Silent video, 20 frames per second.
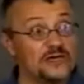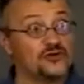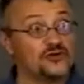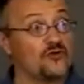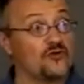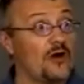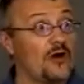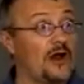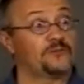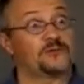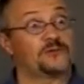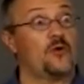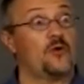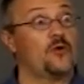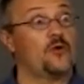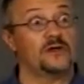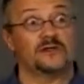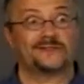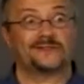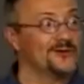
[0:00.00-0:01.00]
crops,
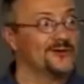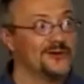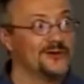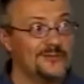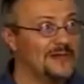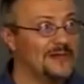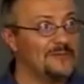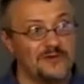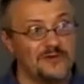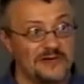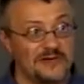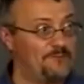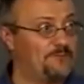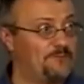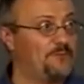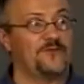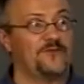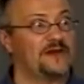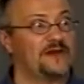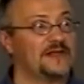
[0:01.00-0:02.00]
corn and soybean, be
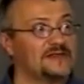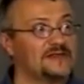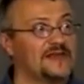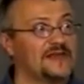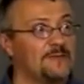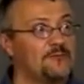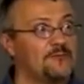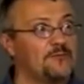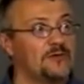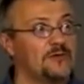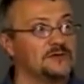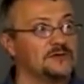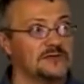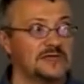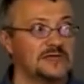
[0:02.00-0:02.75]
perfect examples, less